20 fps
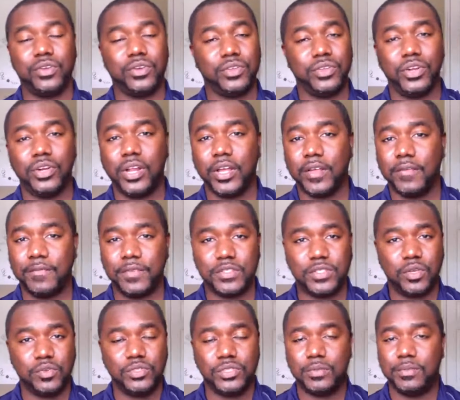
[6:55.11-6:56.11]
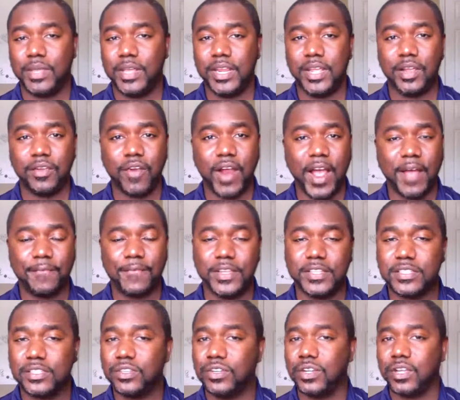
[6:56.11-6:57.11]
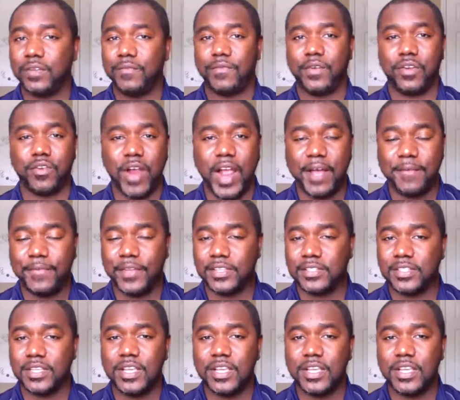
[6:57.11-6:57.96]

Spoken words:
looking for social media graphics and you're looking for graphics